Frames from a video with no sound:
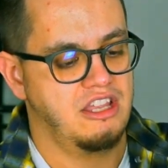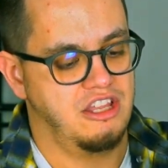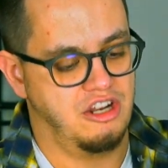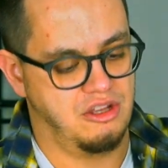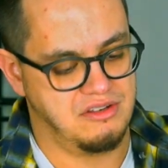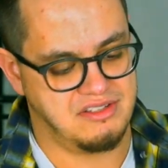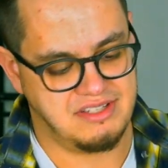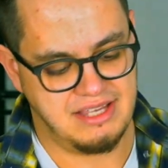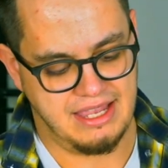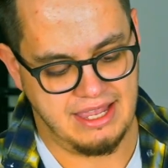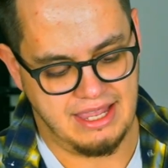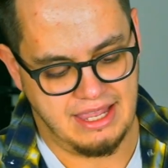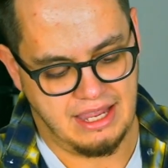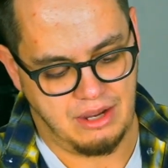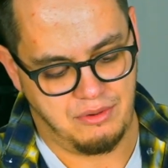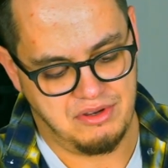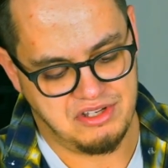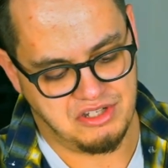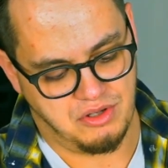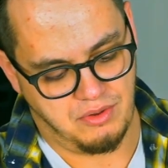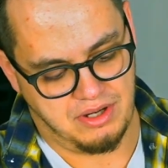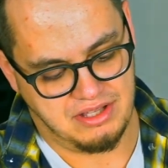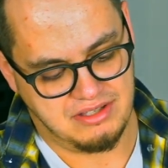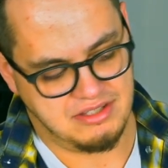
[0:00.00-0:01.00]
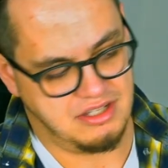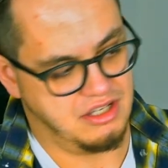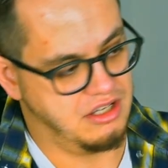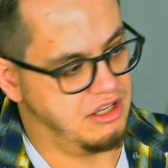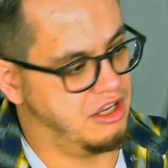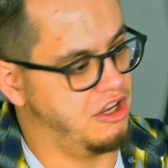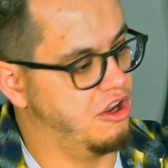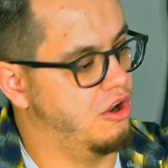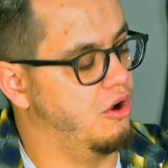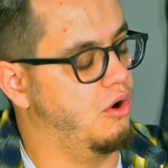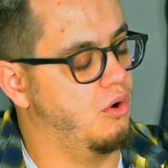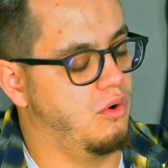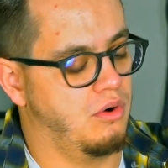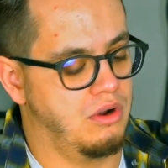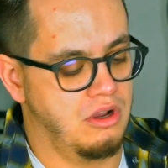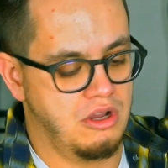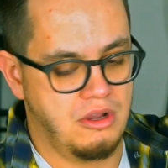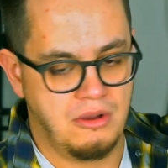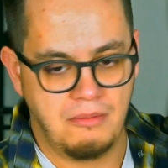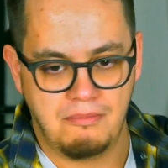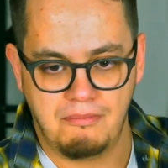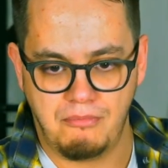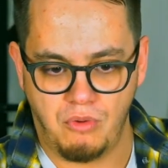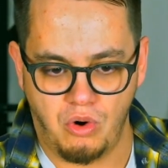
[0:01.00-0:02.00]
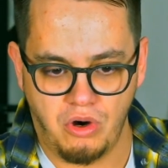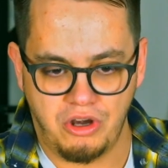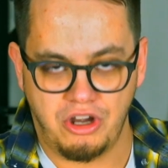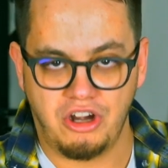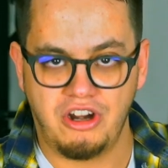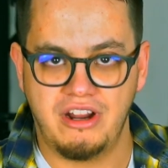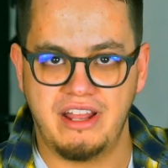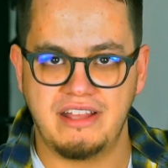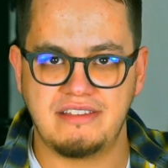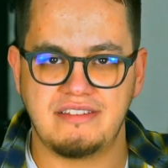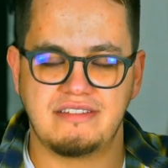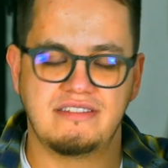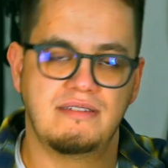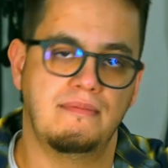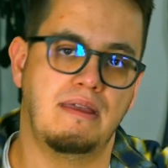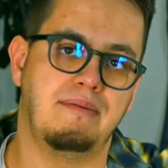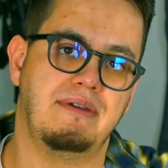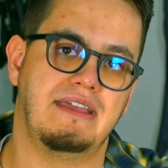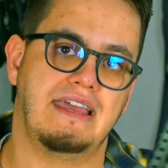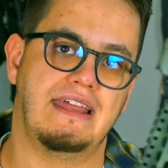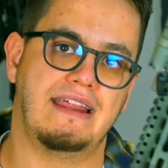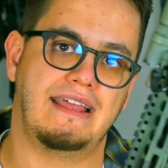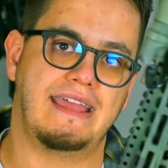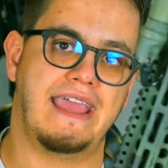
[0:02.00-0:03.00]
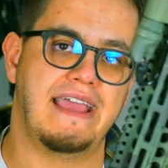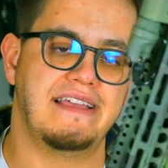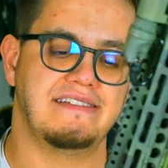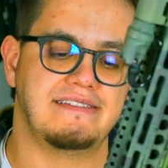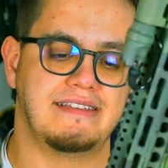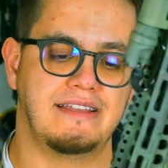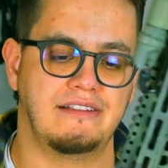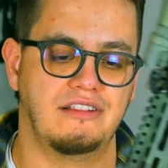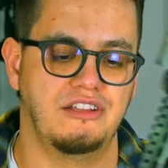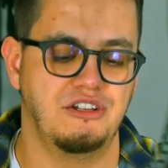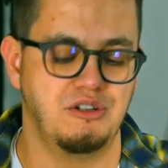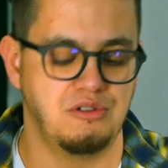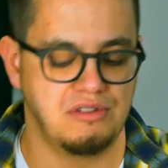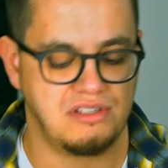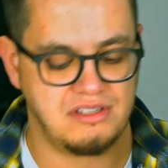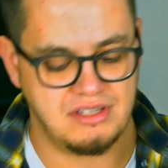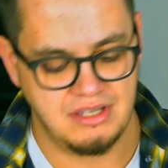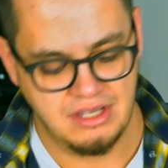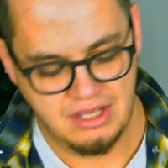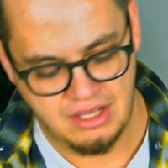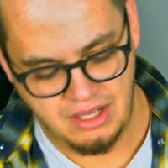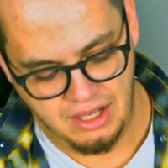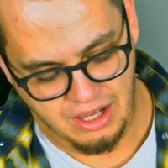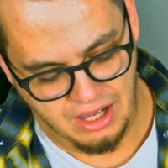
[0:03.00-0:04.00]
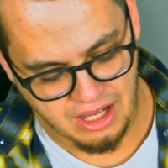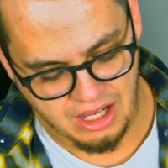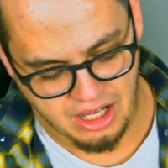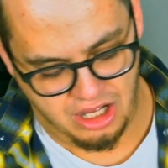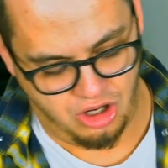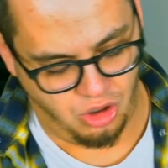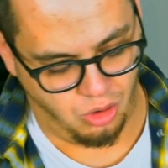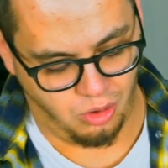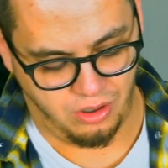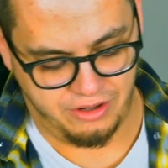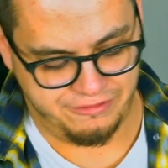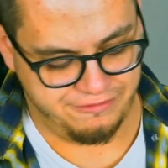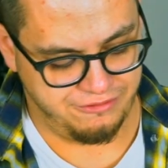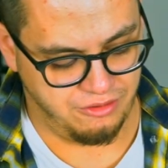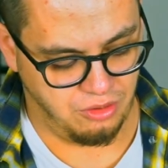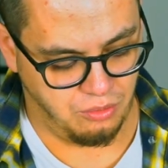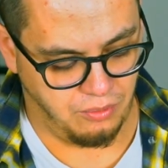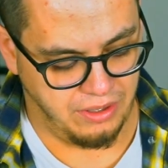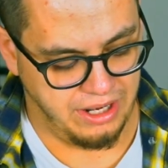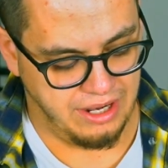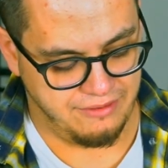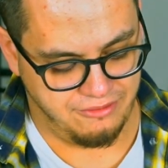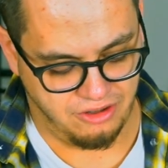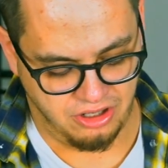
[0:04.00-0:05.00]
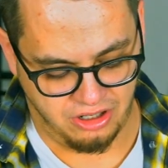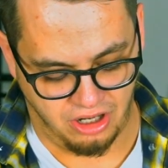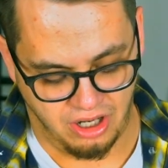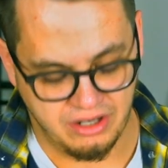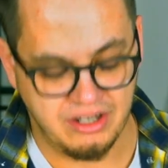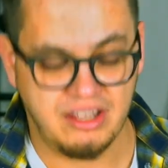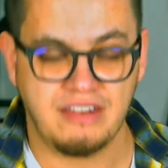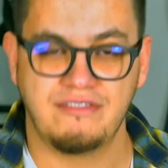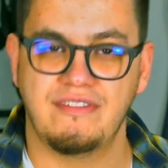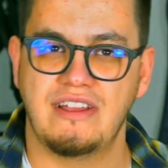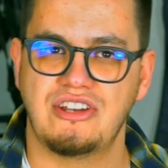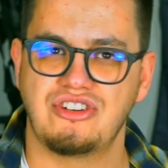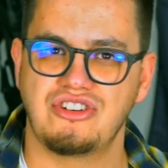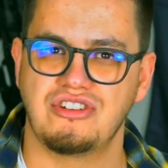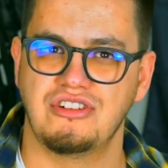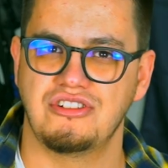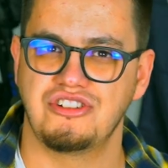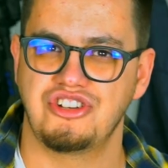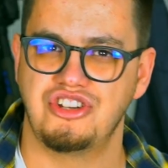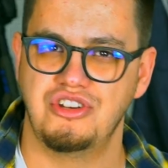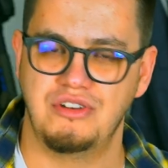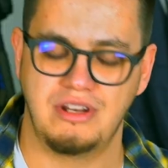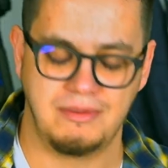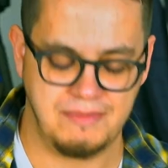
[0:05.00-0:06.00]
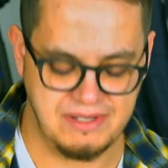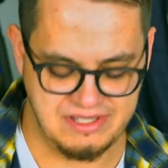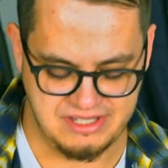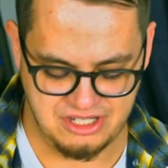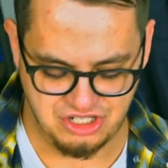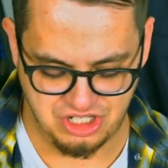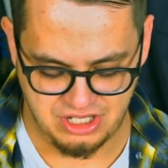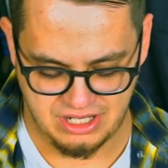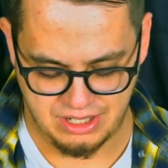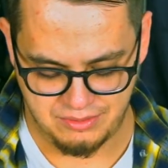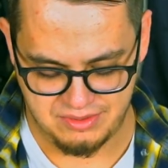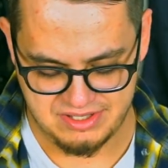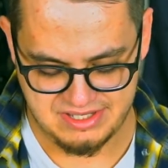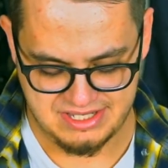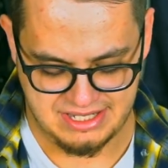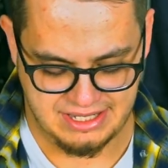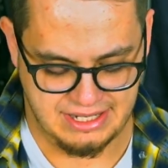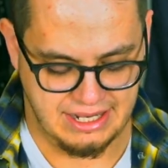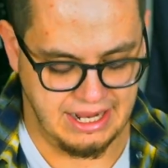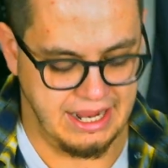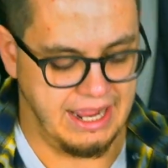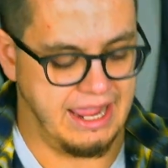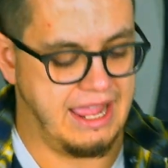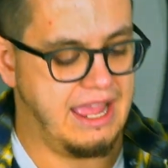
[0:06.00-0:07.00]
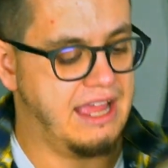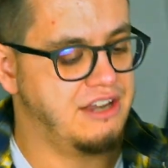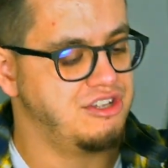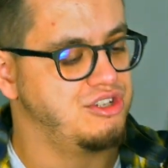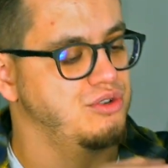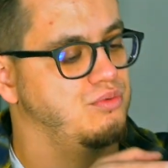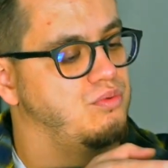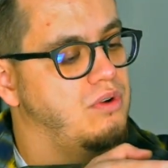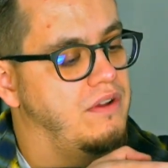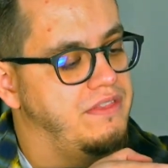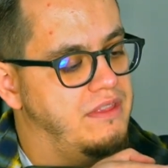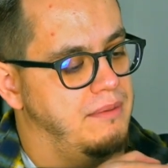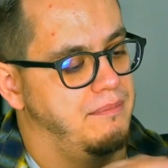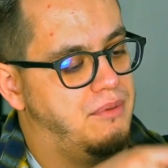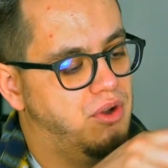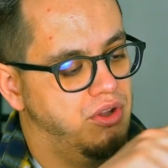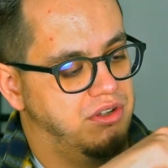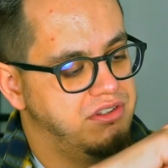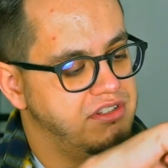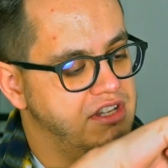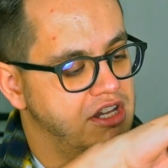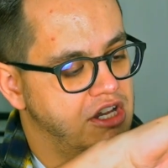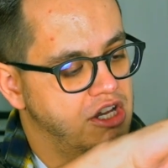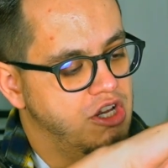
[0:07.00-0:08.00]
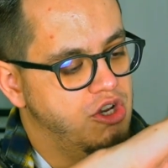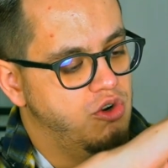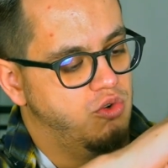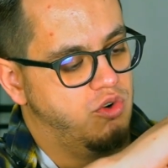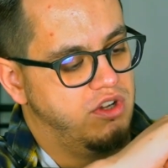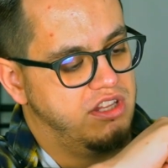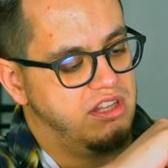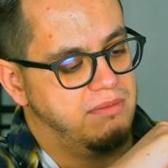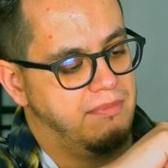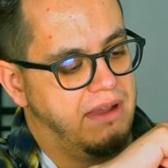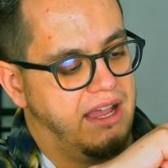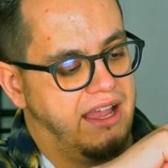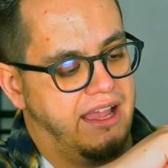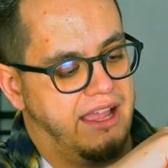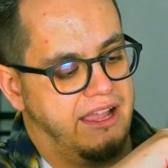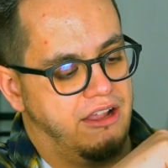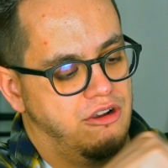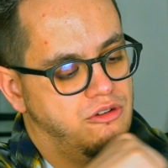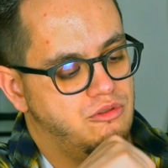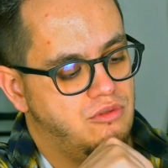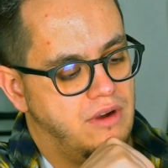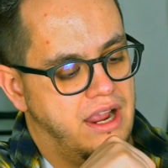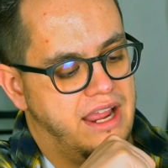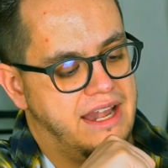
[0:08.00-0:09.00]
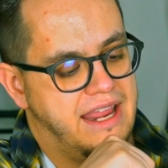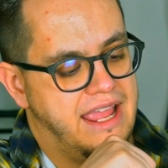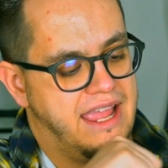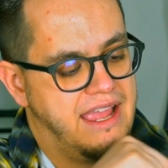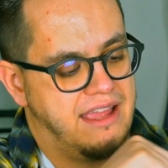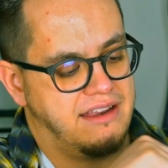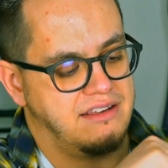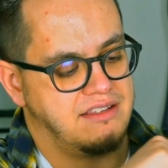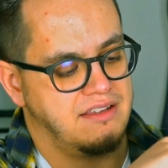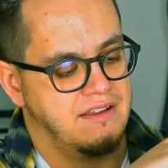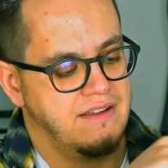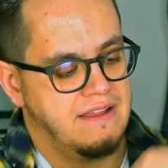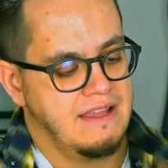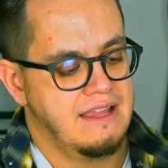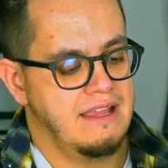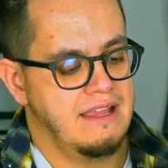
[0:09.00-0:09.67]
you know, say I was going to go mortar it to maybe get a casing loose, or if for whatever unconventional shooting position I was in, I had to run the bolt with my right hand.